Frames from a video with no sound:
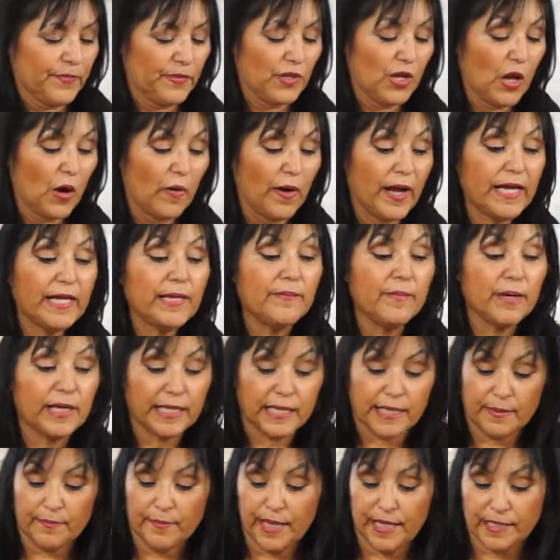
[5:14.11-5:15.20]
Now anybody
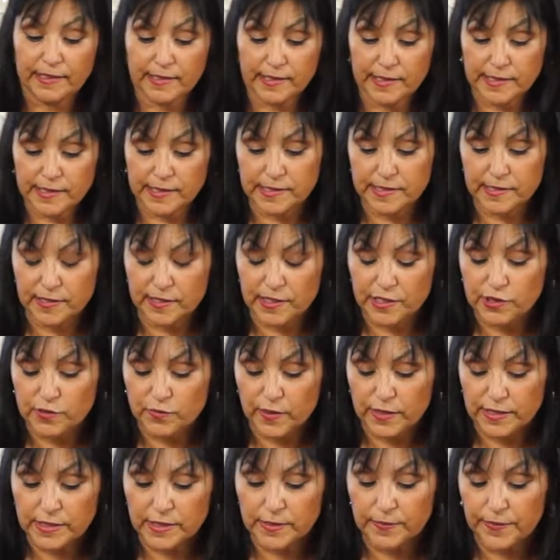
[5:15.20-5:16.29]
can make this
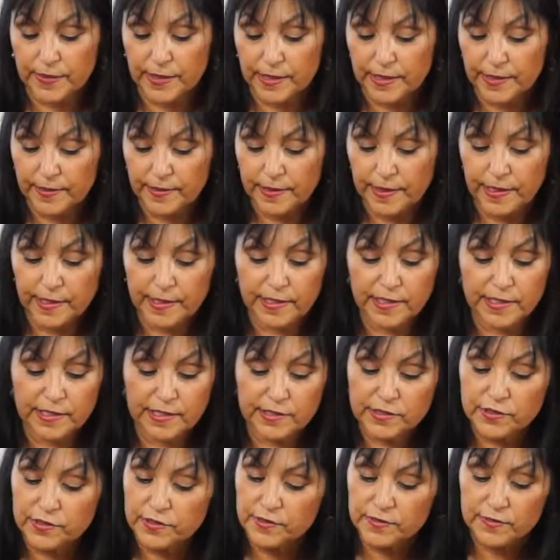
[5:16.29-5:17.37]
recipe, and it
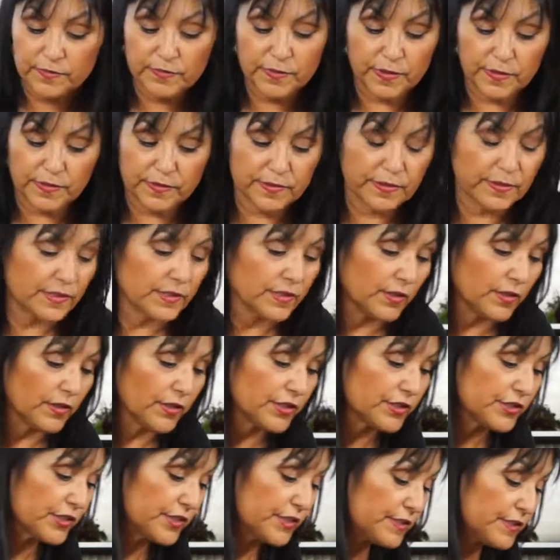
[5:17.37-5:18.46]
is
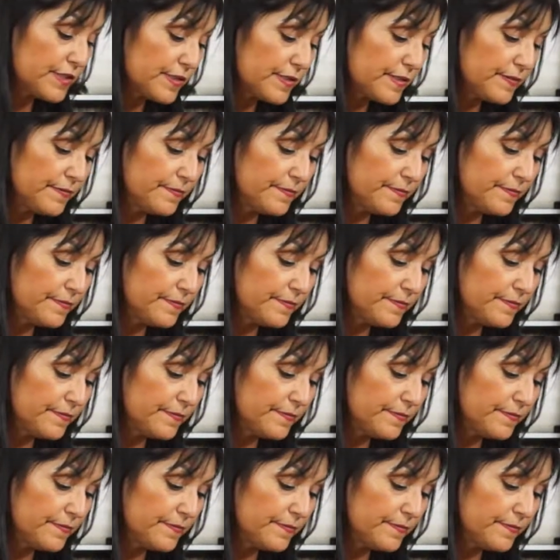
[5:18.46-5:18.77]
delicious.